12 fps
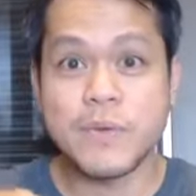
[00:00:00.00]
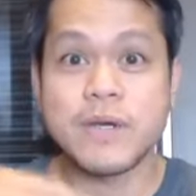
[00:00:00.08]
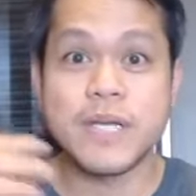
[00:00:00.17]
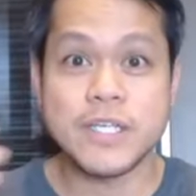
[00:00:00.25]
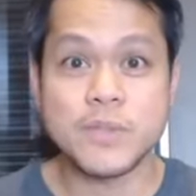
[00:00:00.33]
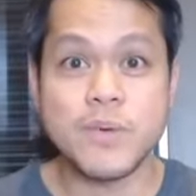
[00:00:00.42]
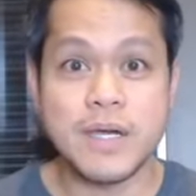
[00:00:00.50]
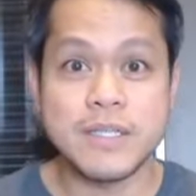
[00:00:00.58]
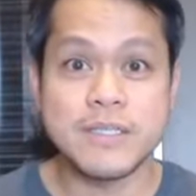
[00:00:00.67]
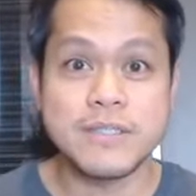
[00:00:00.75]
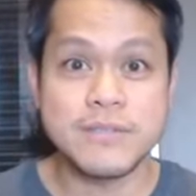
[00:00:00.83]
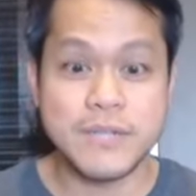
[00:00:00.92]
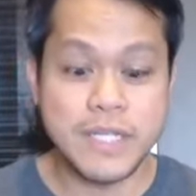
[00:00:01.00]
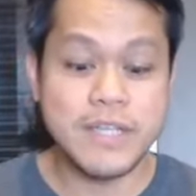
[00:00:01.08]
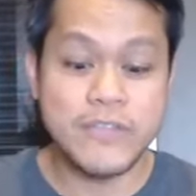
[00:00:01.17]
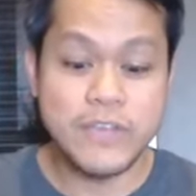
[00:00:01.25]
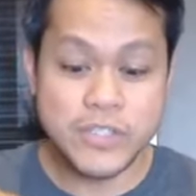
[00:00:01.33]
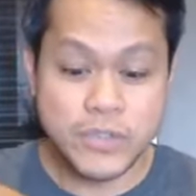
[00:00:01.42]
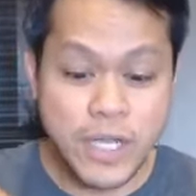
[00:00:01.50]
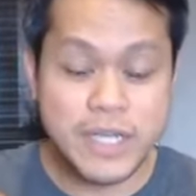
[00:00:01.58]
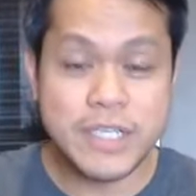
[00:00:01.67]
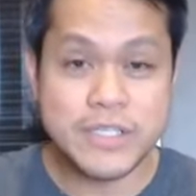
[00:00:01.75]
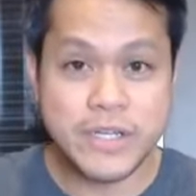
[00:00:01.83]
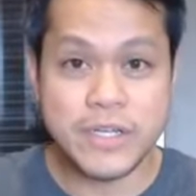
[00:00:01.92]
Well, guess what? Right? If he's
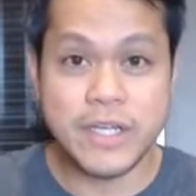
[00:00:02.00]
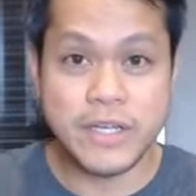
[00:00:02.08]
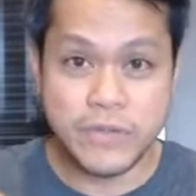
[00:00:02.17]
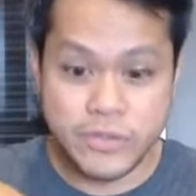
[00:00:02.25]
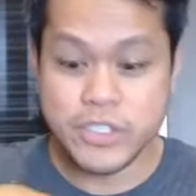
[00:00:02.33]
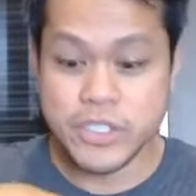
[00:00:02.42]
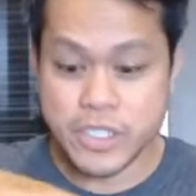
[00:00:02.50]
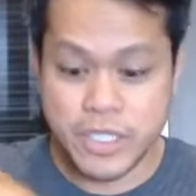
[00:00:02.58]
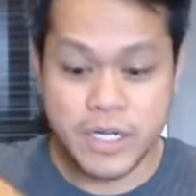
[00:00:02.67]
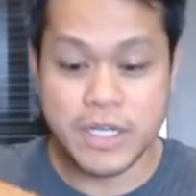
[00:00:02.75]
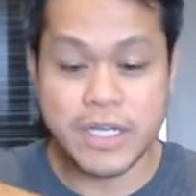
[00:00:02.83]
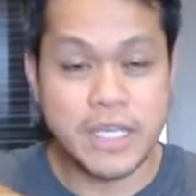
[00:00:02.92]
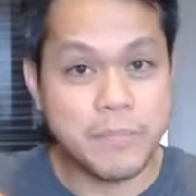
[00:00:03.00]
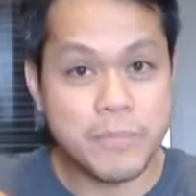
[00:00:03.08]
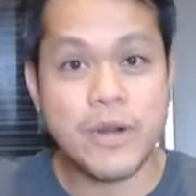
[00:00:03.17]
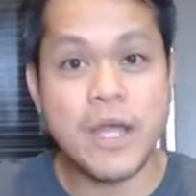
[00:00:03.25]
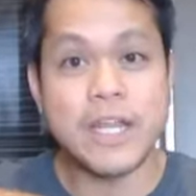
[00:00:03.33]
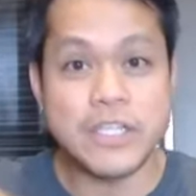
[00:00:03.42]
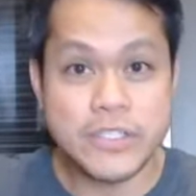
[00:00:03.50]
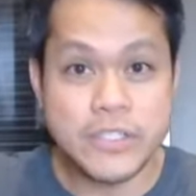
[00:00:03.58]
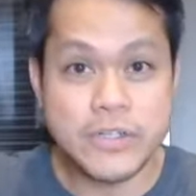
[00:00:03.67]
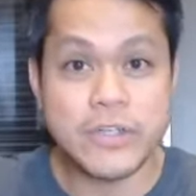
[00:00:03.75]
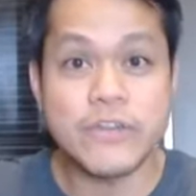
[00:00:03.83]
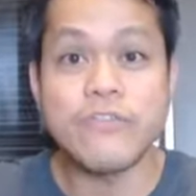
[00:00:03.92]
running circle, who's just gonna keep running
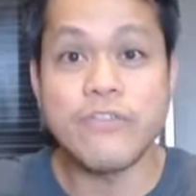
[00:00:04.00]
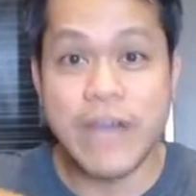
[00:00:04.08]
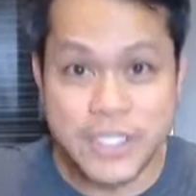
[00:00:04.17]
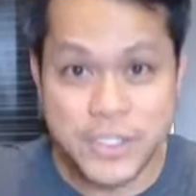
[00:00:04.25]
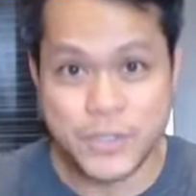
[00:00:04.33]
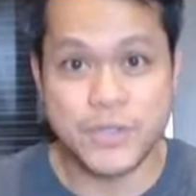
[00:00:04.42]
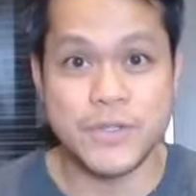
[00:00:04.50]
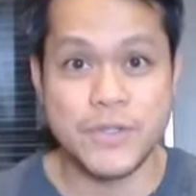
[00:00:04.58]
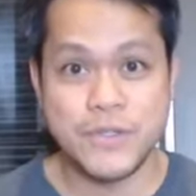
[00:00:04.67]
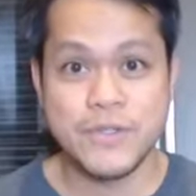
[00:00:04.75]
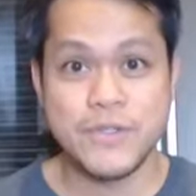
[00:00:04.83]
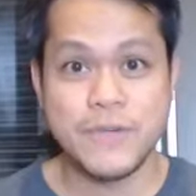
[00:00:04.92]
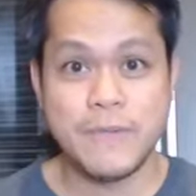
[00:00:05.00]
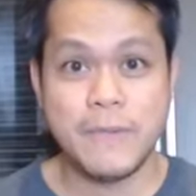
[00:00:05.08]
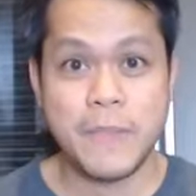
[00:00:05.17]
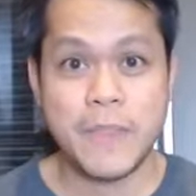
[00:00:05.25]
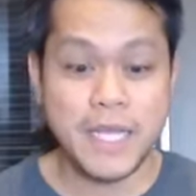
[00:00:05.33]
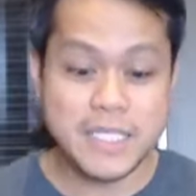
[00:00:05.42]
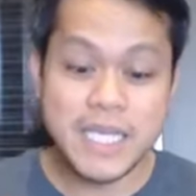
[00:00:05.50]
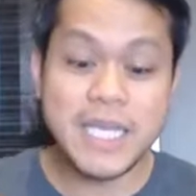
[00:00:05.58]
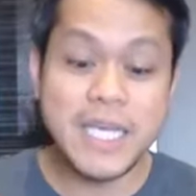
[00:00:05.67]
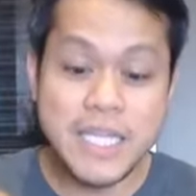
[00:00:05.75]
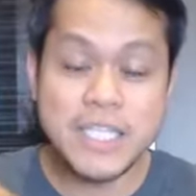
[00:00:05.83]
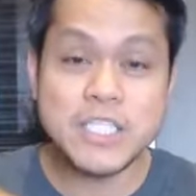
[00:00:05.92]
circle faster?
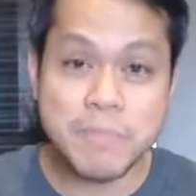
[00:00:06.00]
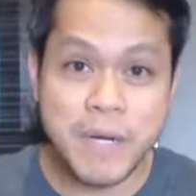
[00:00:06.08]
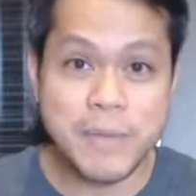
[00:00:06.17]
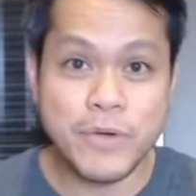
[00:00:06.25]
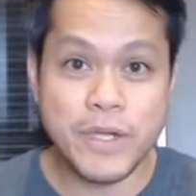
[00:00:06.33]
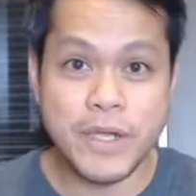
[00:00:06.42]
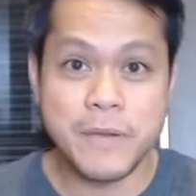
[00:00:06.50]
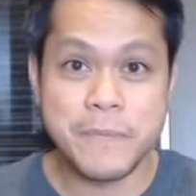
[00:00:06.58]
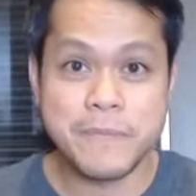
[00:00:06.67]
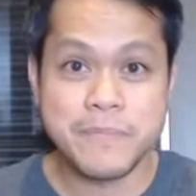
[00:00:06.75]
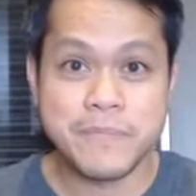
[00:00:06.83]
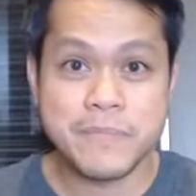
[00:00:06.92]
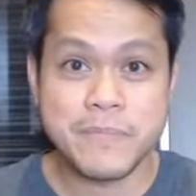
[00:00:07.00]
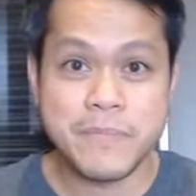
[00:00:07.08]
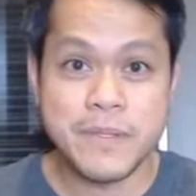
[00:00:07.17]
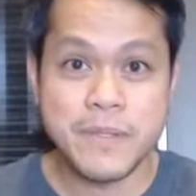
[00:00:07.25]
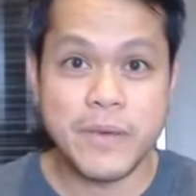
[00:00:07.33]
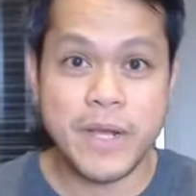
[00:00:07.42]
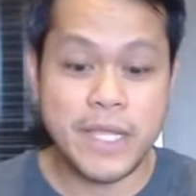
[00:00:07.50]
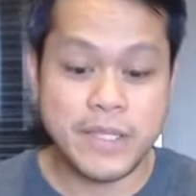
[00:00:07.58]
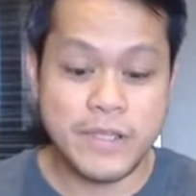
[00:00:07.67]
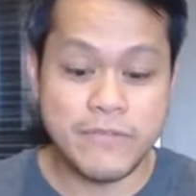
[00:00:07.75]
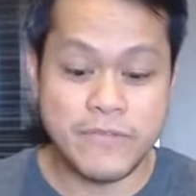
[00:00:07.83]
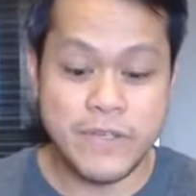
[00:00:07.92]
Kasi in-inspire mo eh. Right?